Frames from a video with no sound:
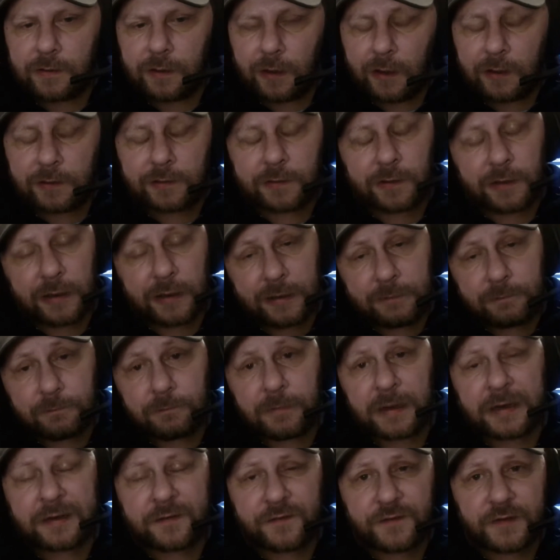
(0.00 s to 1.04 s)
and it
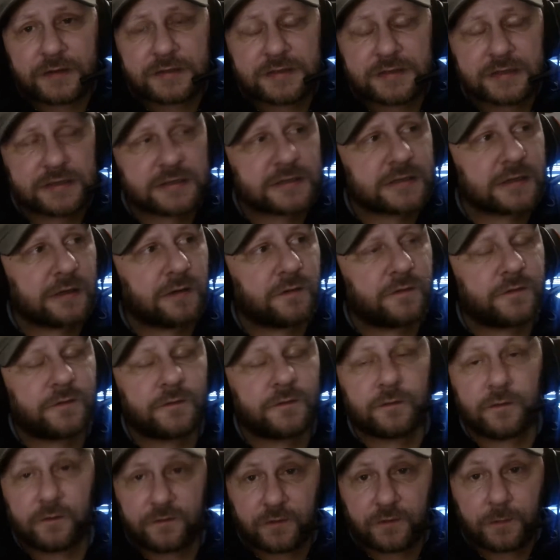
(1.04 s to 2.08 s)
manifests itself
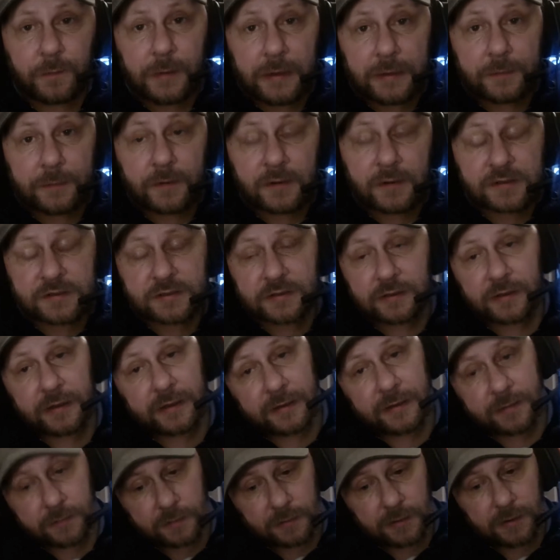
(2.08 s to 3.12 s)
for me
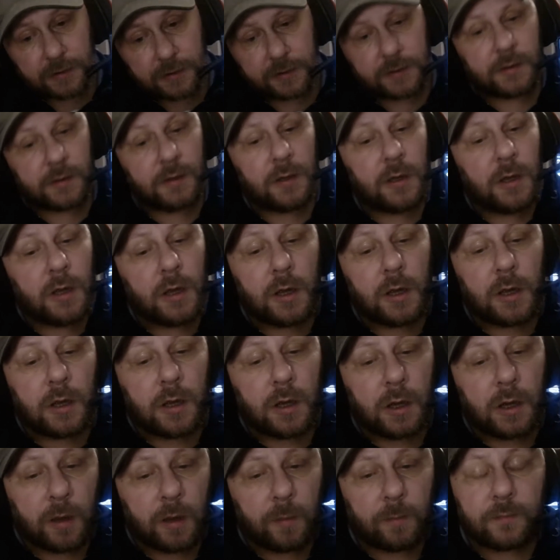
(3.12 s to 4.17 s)
personally in like
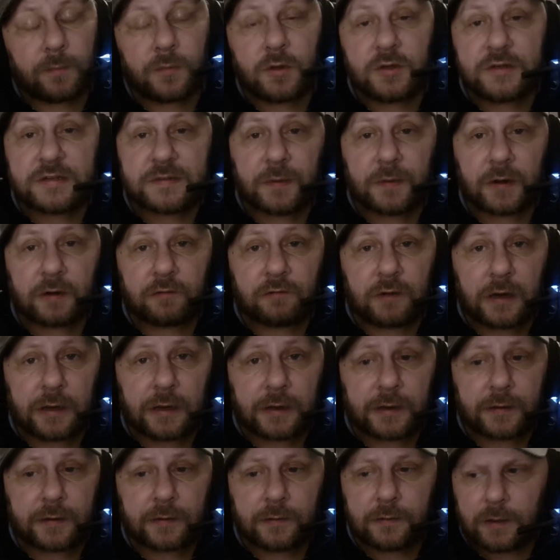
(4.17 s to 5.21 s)
losing my
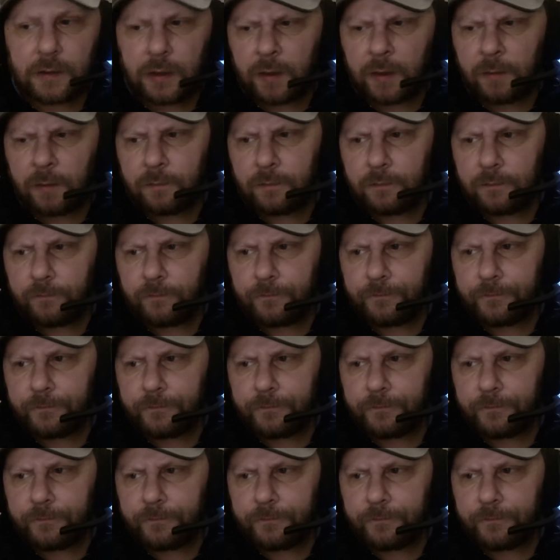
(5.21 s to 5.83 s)
rag. There